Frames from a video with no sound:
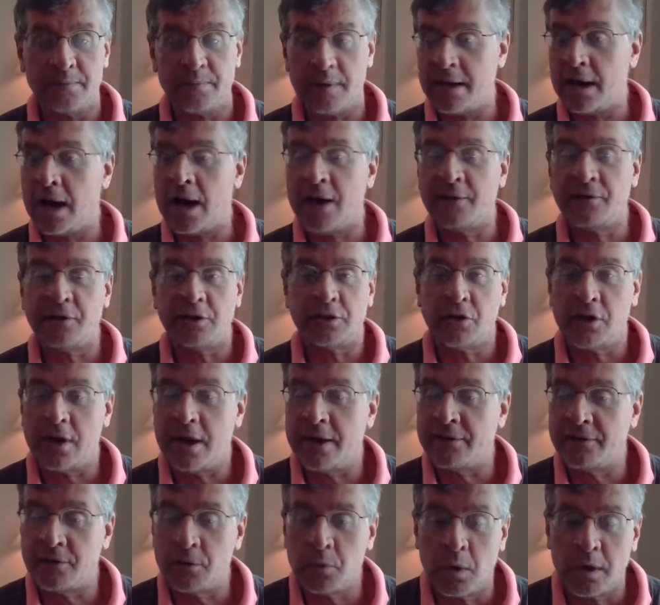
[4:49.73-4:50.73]
And obviously
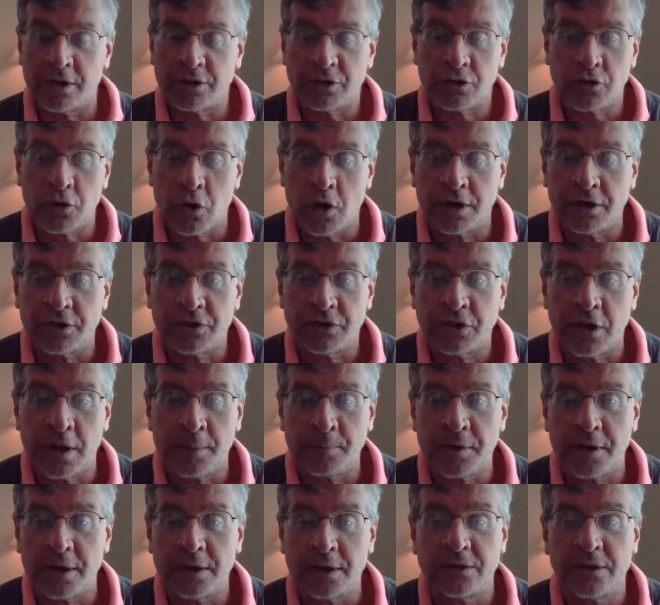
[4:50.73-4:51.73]
everyone is drawn to
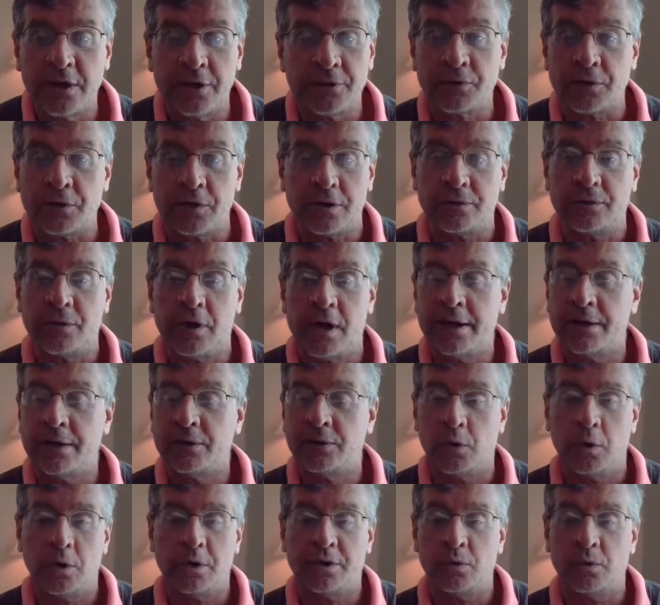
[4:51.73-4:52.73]
something different, right?
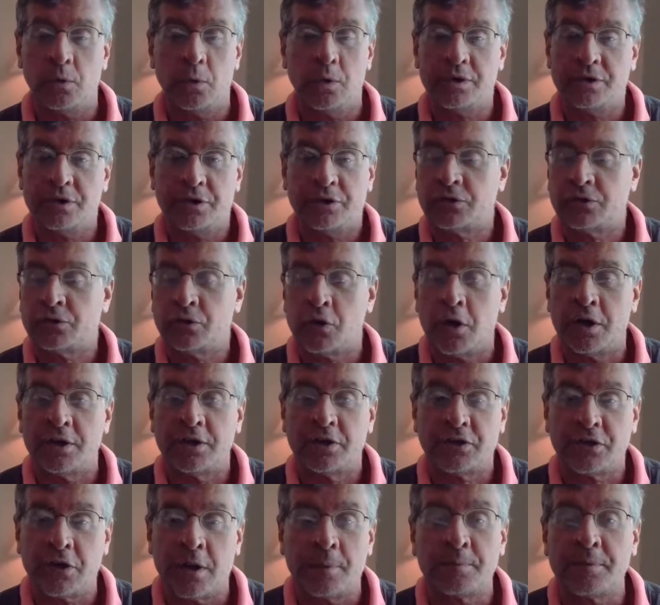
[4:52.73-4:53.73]
Or just drawn
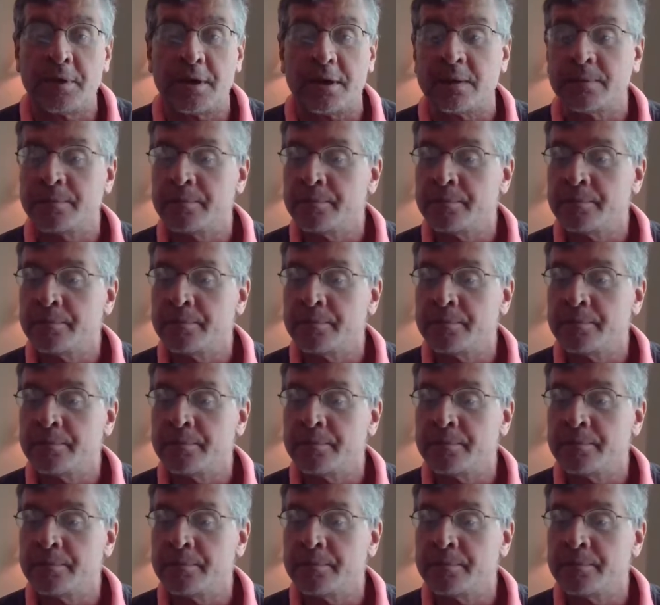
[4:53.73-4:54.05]
to something.